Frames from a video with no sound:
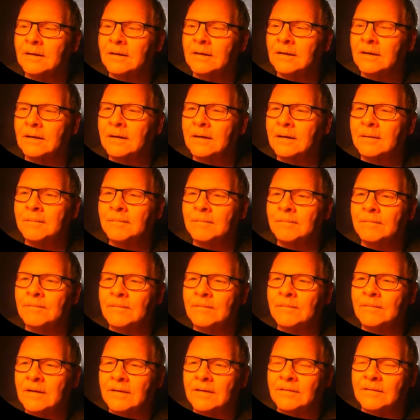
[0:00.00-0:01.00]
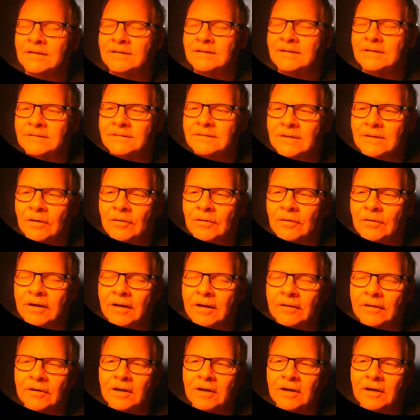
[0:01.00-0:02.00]
On
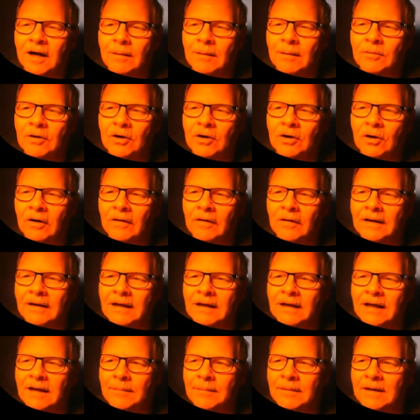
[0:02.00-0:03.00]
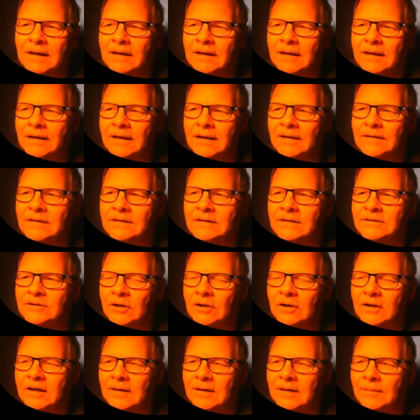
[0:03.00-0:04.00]
another cop car, they came in, and this
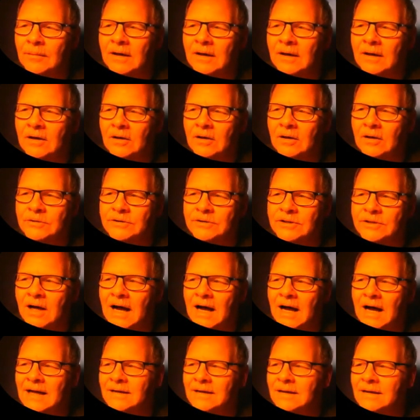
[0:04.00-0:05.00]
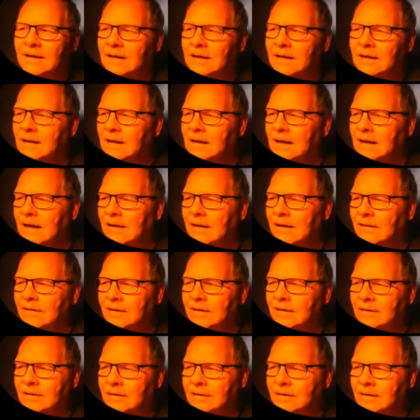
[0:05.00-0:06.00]
circuit breaker was hot, and
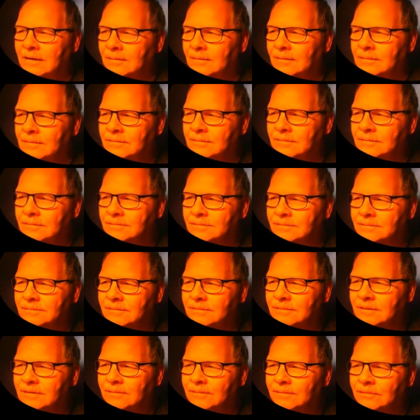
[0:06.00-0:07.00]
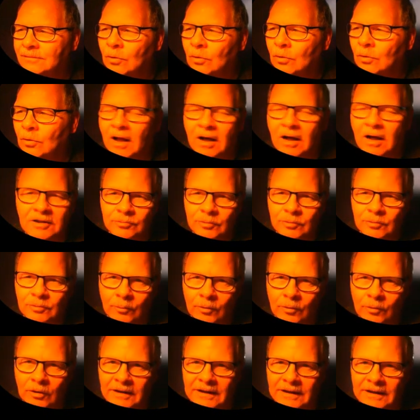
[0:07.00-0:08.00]
their door locks
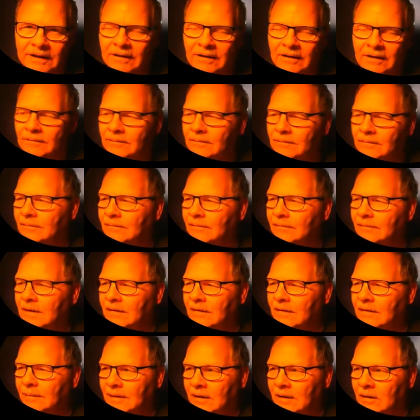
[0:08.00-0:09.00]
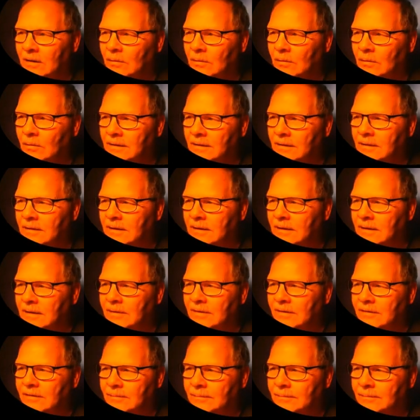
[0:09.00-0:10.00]
wouldn't work now, and their power
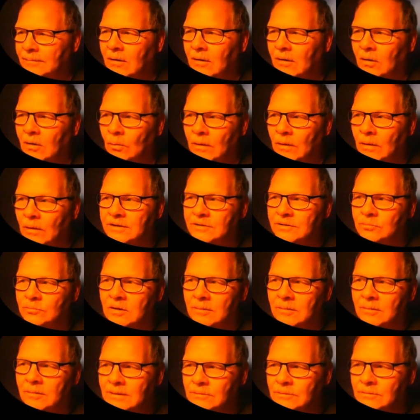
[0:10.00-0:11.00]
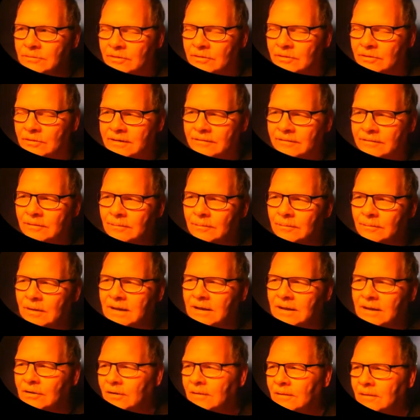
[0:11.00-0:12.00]
windows would, but it was on a different
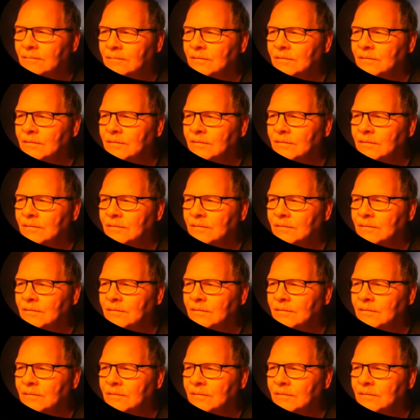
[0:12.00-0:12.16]
breaker.